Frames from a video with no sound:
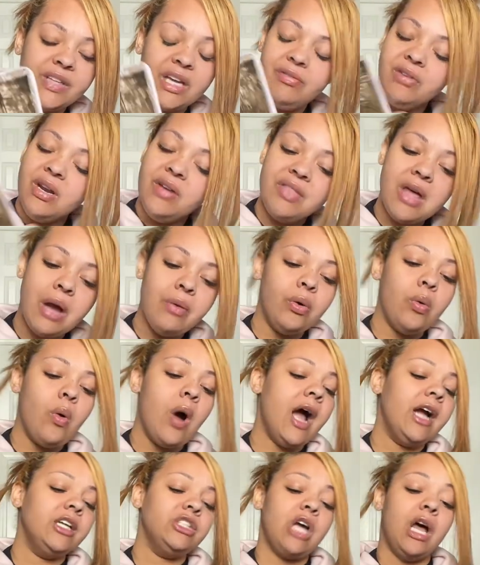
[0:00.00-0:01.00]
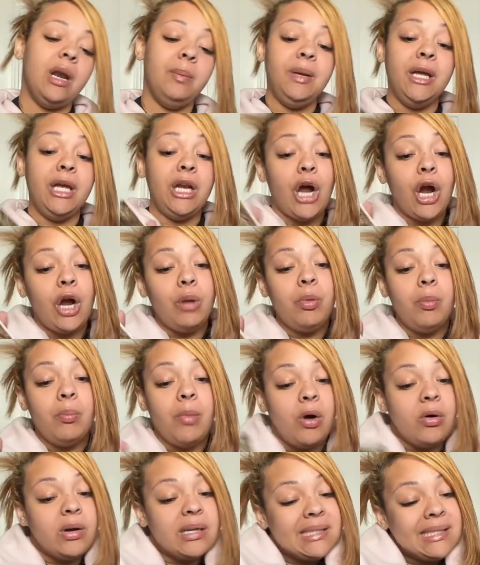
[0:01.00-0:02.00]
Even if that requires y'all to be in
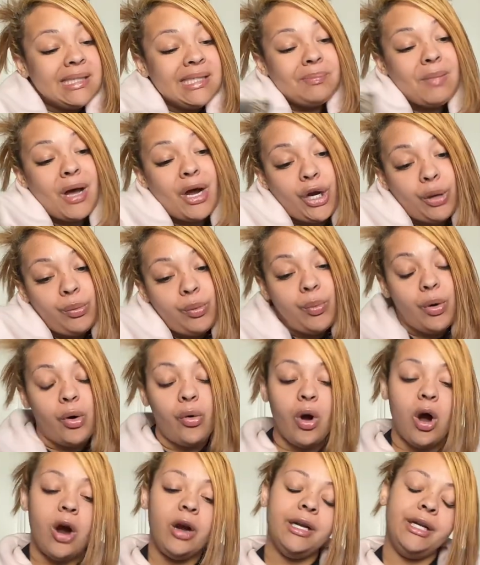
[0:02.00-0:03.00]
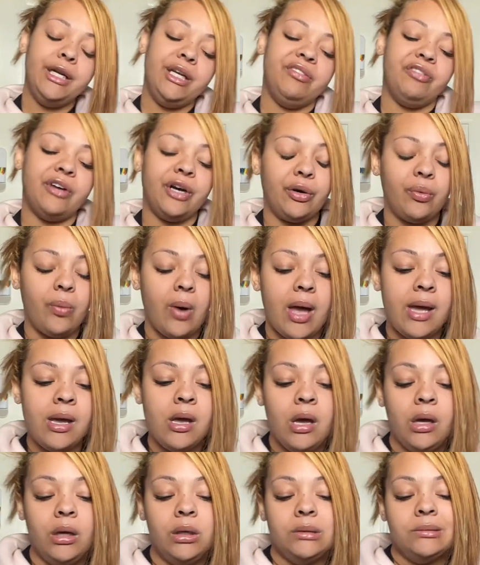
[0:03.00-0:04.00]
hermit mode, because this is my hermit mode card any fucking
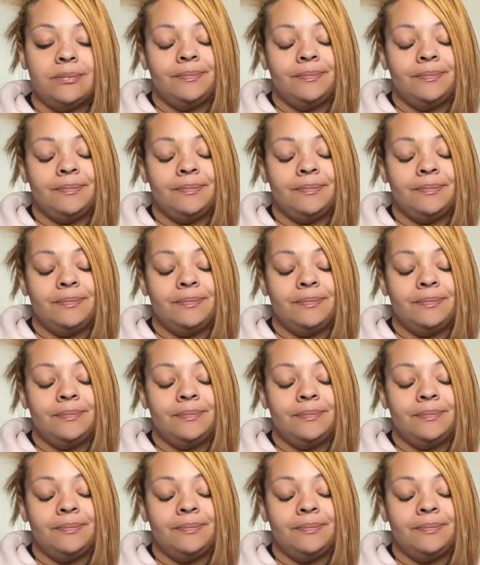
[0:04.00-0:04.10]
way.